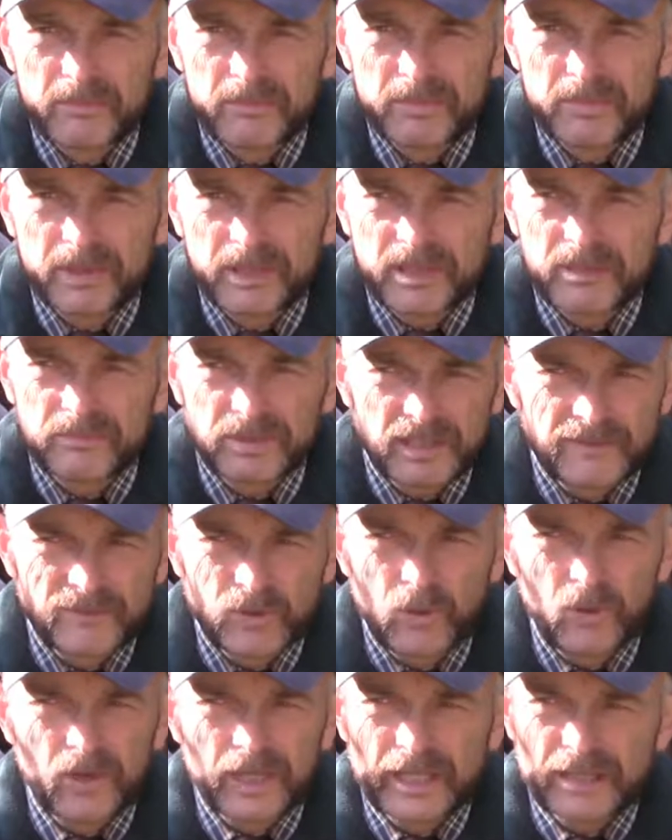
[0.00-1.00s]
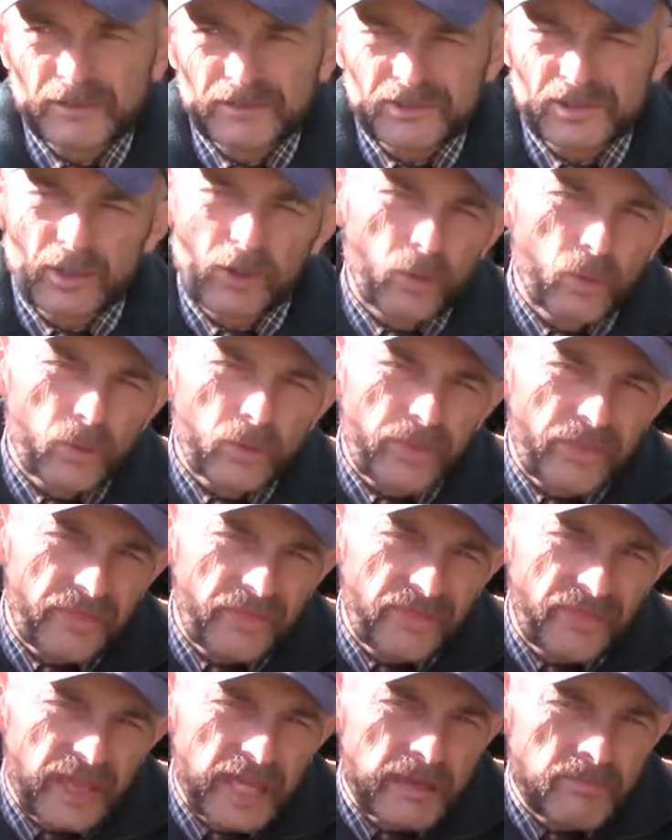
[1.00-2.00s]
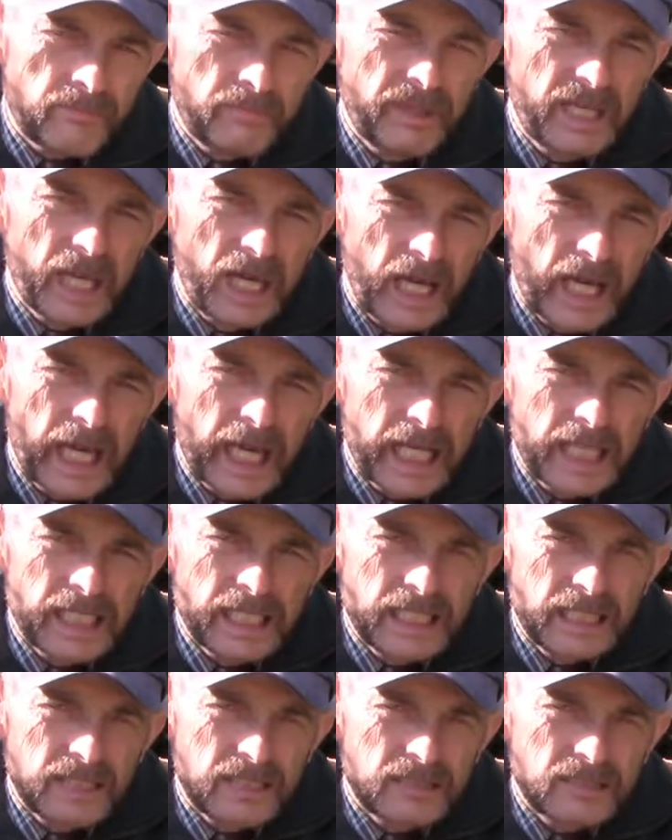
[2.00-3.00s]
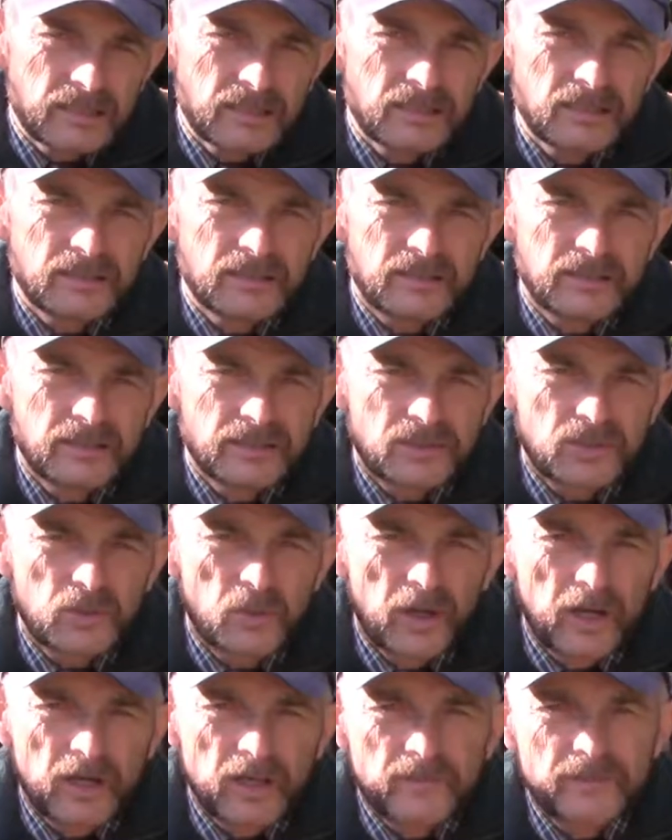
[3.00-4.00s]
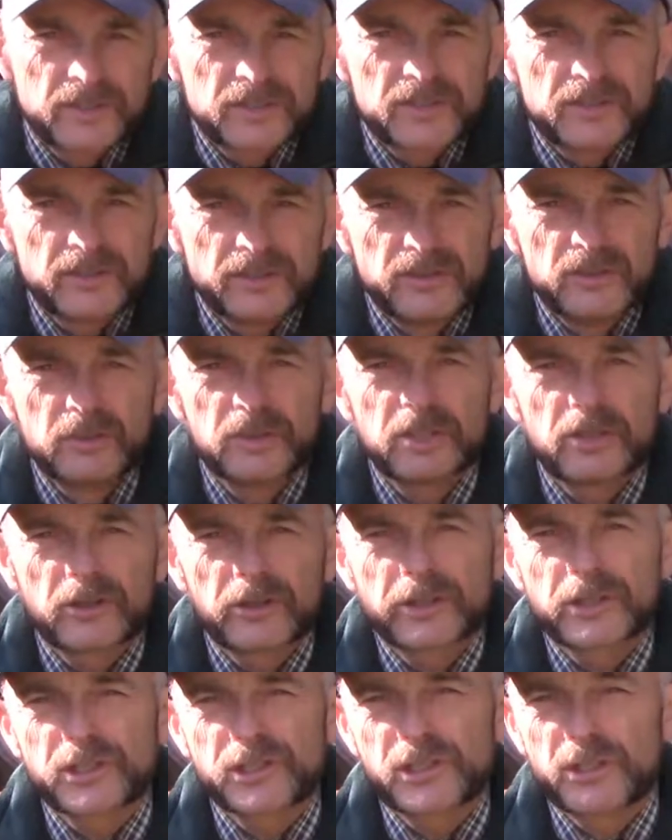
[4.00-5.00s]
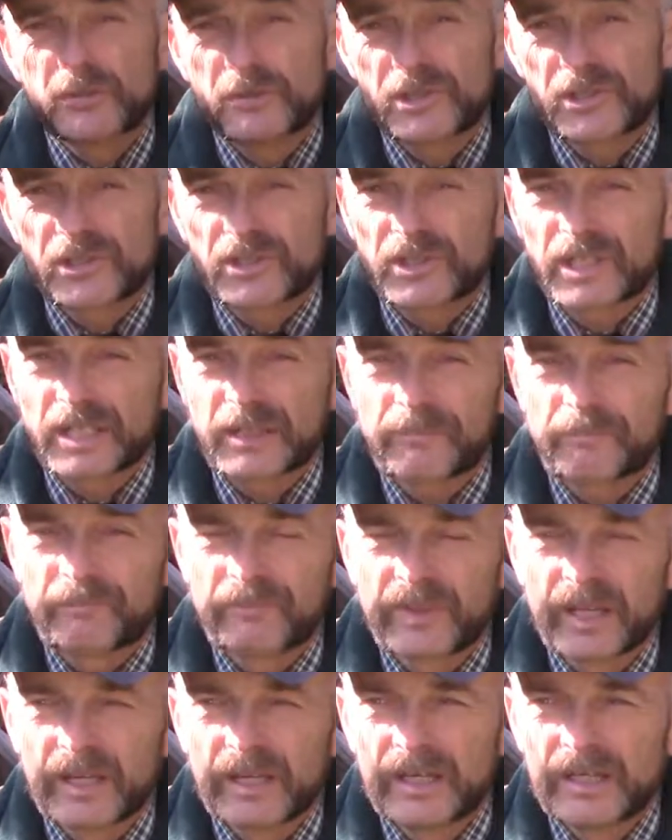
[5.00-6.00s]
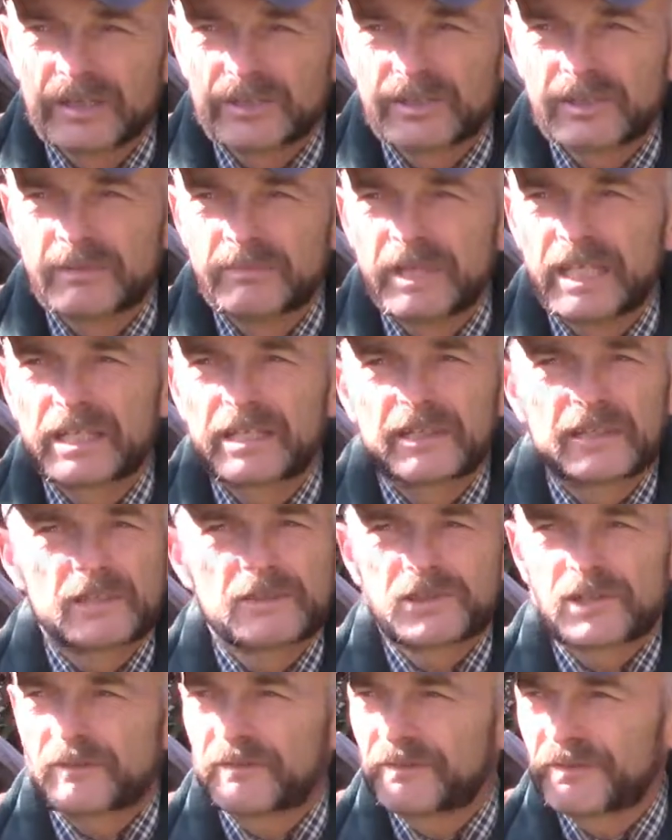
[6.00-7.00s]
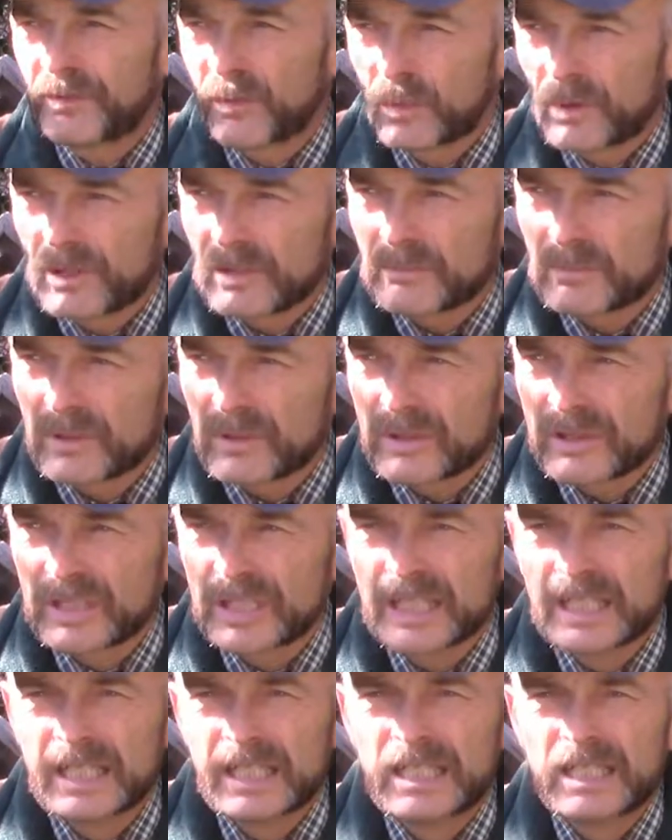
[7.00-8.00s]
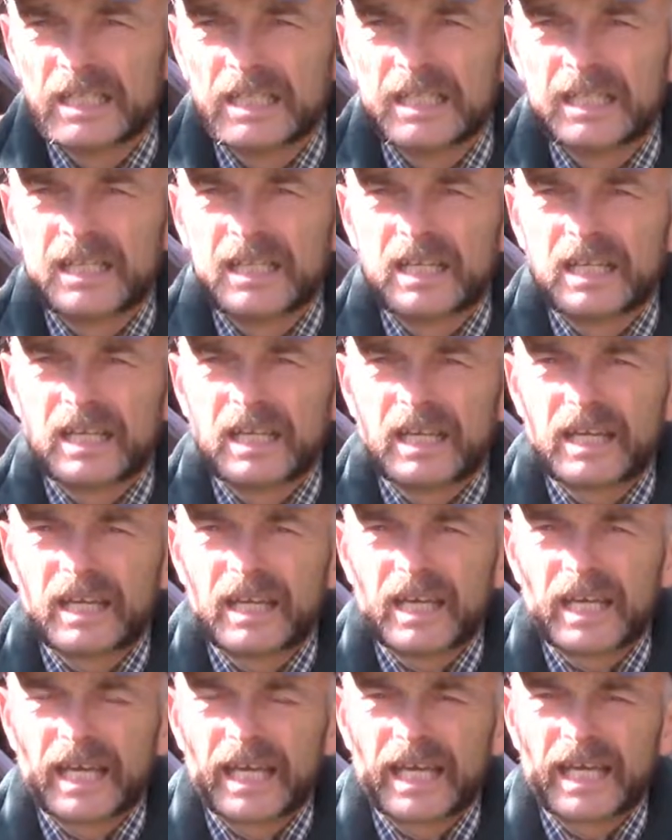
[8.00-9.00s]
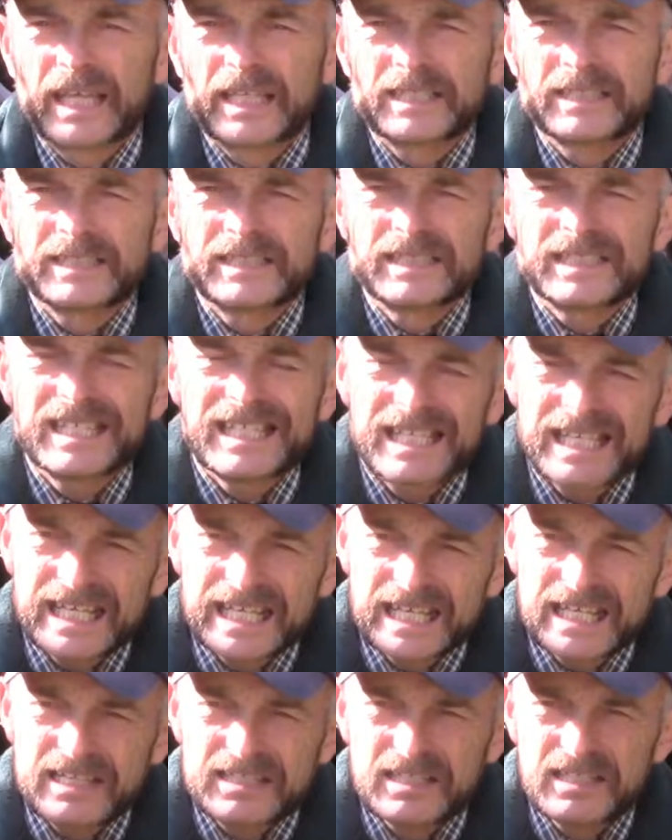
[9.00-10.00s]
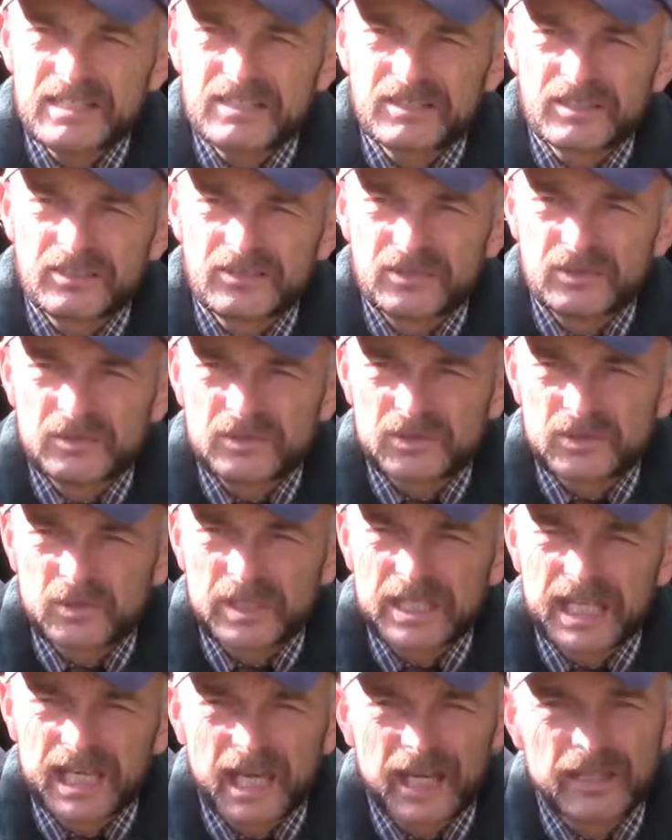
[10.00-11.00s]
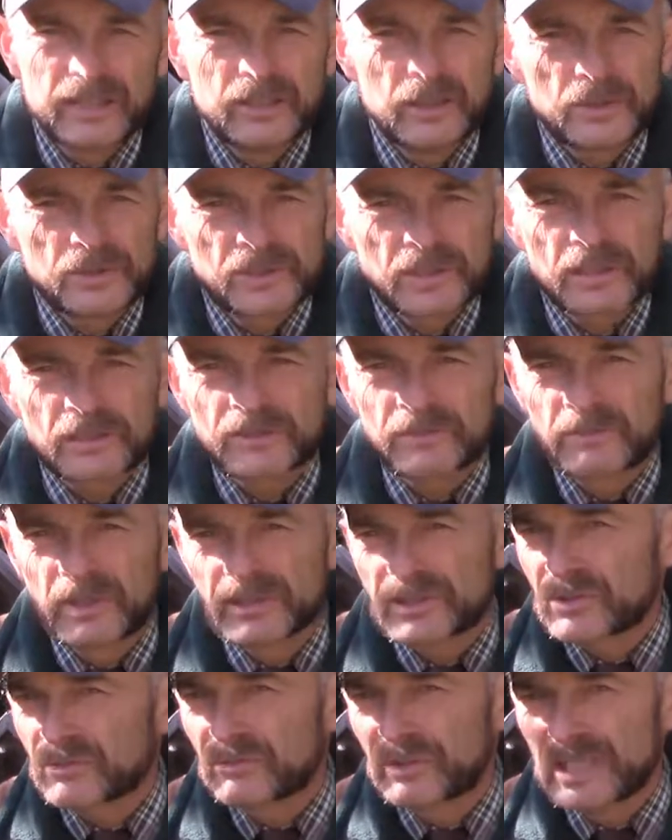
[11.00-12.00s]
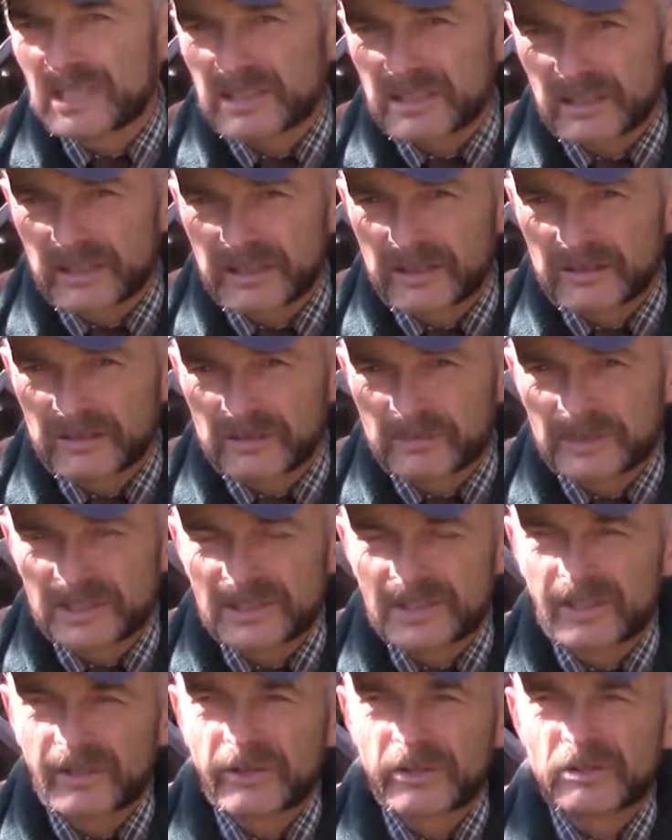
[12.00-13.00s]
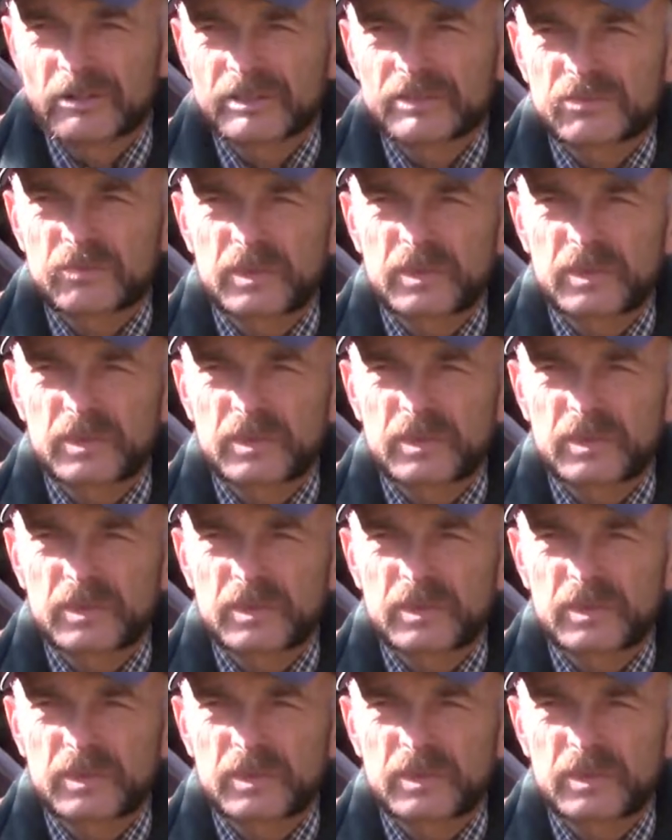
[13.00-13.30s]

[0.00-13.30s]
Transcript: But above all else, the whole theme behind the 12 is to do it on a shoestring, to make it as affordable and easy to do as we can, using as much recycled material as